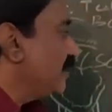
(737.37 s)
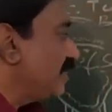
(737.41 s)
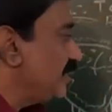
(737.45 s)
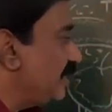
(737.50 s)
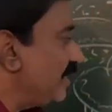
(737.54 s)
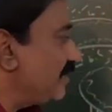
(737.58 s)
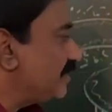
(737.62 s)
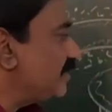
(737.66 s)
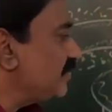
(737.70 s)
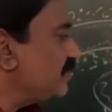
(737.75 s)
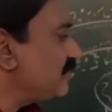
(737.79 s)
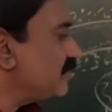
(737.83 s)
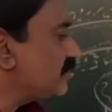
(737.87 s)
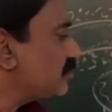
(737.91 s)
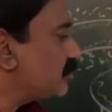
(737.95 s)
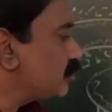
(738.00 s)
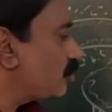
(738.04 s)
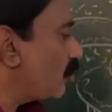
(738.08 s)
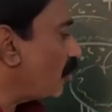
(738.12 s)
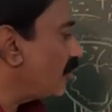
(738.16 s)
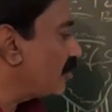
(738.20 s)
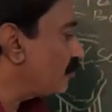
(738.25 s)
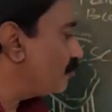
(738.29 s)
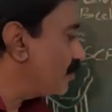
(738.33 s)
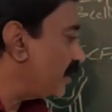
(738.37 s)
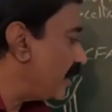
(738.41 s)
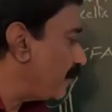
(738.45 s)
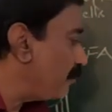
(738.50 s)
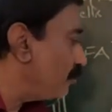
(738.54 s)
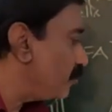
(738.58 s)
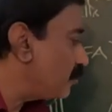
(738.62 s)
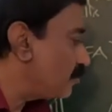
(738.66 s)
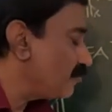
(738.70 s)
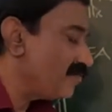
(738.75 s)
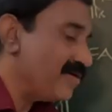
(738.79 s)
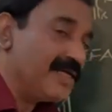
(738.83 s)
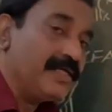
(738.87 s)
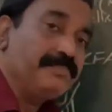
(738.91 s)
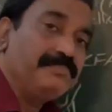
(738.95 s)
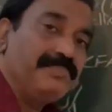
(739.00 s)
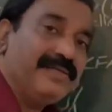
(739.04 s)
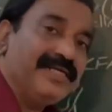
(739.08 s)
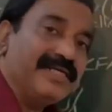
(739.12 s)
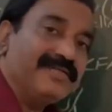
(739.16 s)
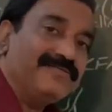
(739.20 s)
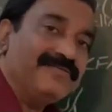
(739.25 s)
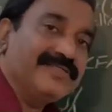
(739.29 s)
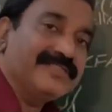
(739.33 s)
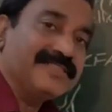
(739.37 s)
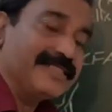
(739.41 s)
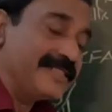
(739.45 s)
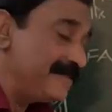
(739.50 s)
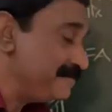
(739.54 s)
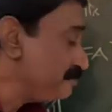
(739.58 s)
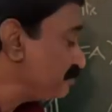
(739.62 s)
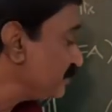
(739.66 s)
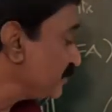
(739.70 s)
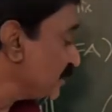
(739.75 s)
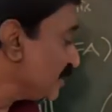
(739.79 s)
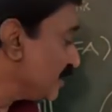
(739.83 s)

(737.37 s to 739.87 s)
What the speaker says: Let us talk about one blood vessel.